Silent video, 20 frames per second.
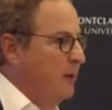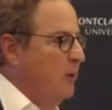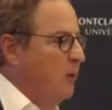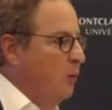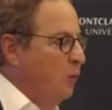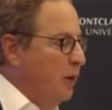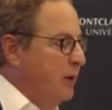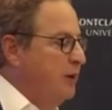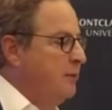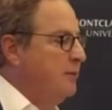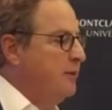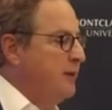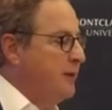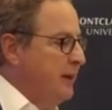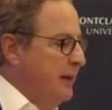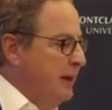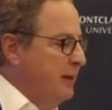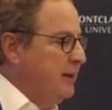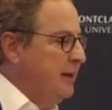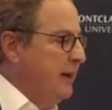What do you
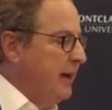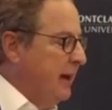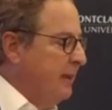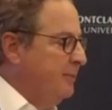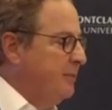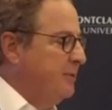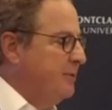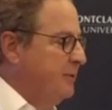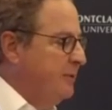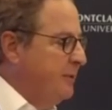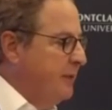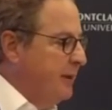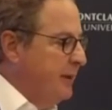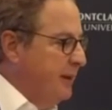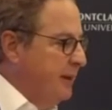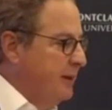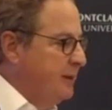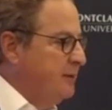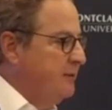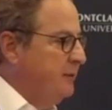think the
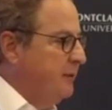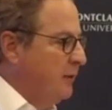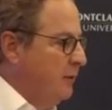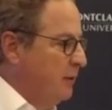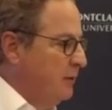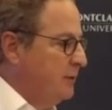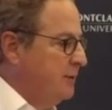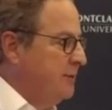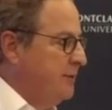opportunity is for local